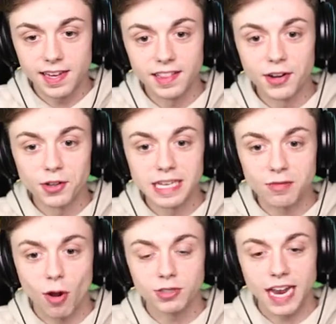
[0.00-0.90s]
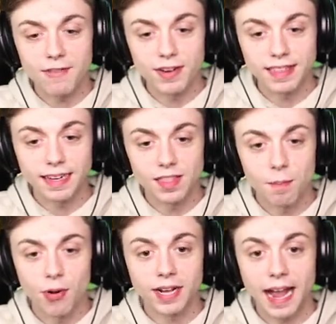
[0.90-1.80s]
He literally throws everything in the
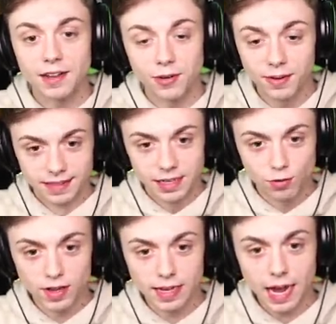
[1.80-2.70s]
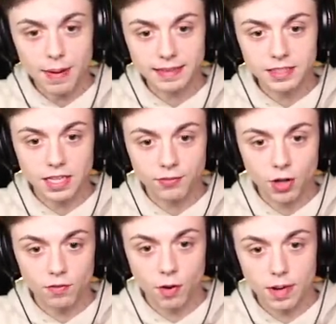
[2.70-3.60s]
book at you. You really got to make this
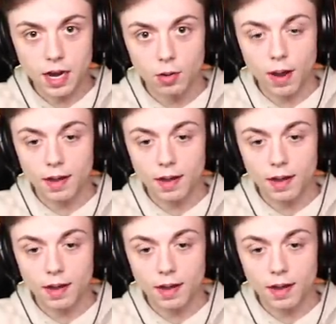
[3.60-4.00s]
difficult for me, Herobrine.